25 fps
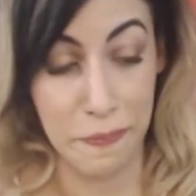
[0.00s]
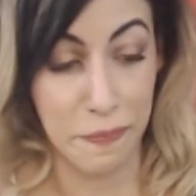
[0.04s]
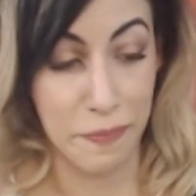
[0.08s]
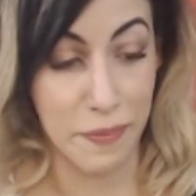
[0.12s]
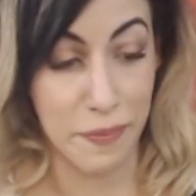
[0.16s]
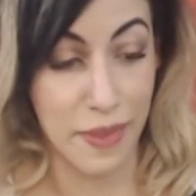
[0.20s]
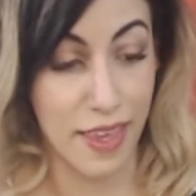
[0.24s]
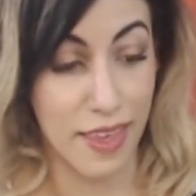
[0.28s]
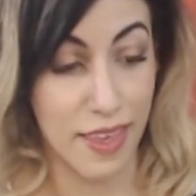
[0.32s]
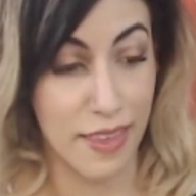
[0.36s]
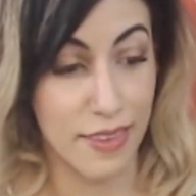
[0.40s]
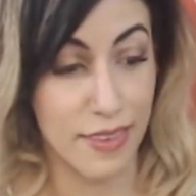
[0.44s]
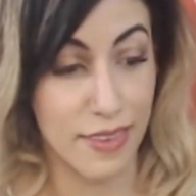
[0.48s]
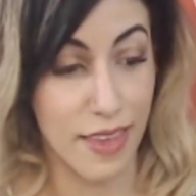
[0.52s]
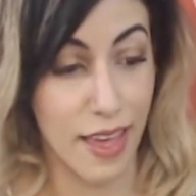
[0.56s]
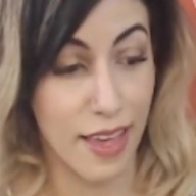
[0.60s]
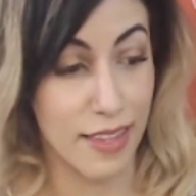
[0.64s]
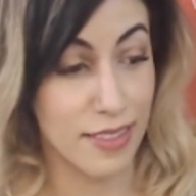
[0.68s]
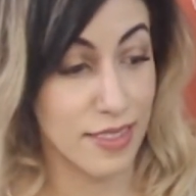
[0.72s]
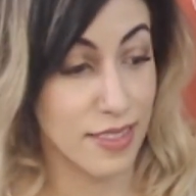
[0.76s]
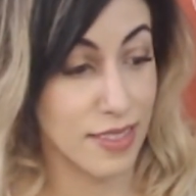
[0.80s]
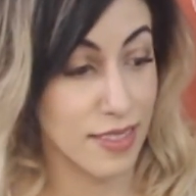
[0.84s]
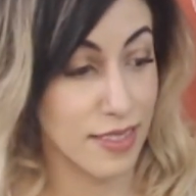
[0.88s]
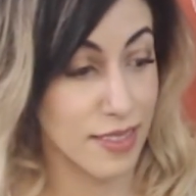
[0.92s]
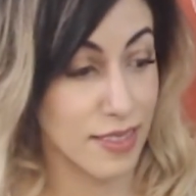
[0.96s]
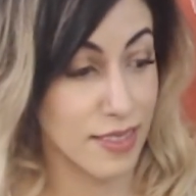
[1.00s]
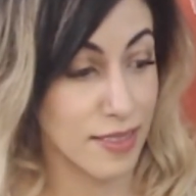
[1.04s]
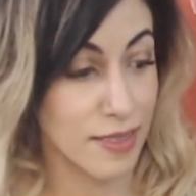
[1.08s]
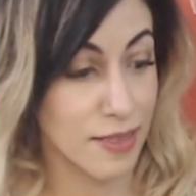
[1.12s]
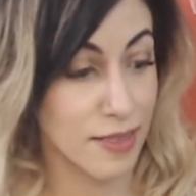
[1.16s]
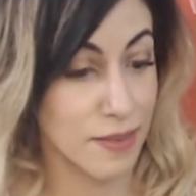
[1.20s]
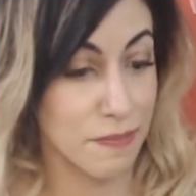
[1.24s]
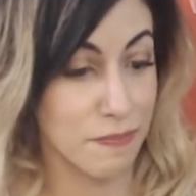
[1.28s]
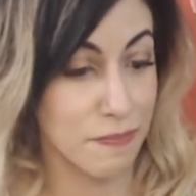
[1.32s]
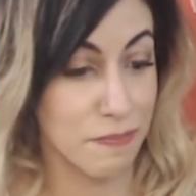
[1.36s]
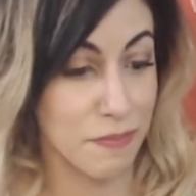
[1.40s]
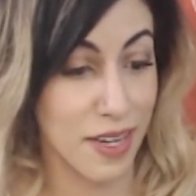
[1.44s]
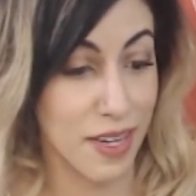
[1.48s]
And that's
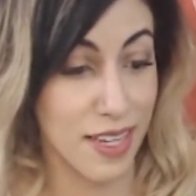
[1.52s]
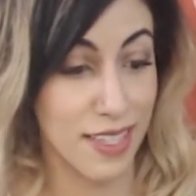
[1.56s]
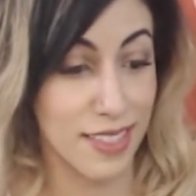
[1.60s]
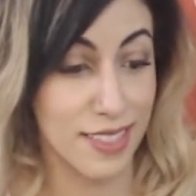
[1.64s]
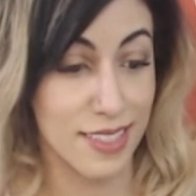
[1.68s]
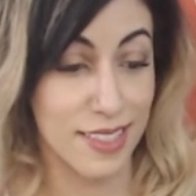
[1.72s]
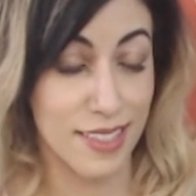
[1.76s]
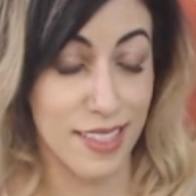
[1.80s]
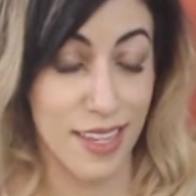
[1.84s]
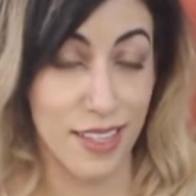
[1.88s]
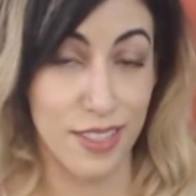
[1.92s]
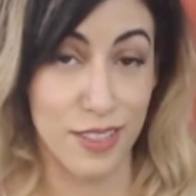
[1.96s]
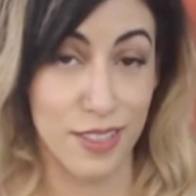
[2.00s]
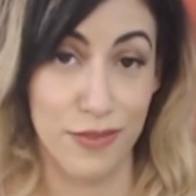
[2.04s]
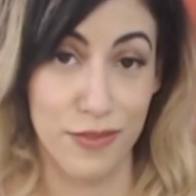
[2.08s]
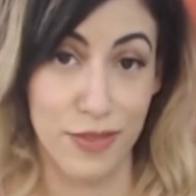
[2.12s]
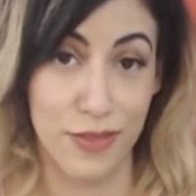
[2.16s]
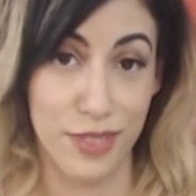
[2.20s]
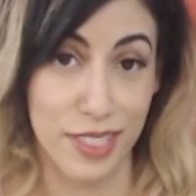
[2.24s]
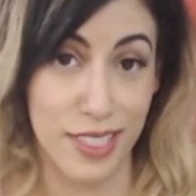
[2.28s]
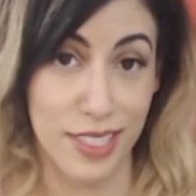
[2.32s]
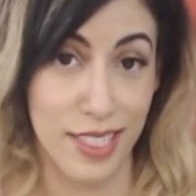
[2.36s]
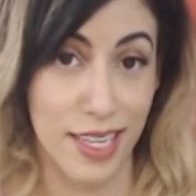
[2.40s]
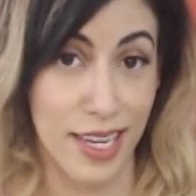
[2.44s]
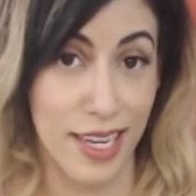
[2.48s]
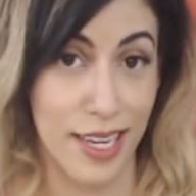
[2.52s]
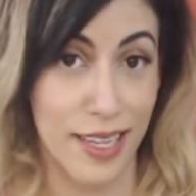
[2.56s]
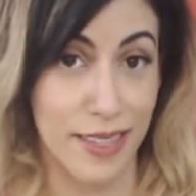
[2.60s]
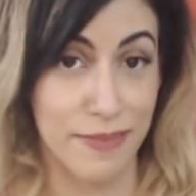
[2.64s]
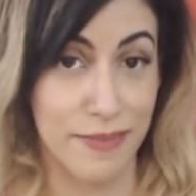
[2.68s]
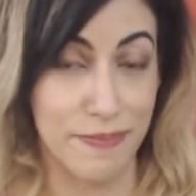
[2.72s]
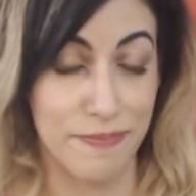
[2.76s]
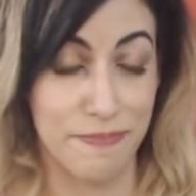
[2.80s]
my discussion for today.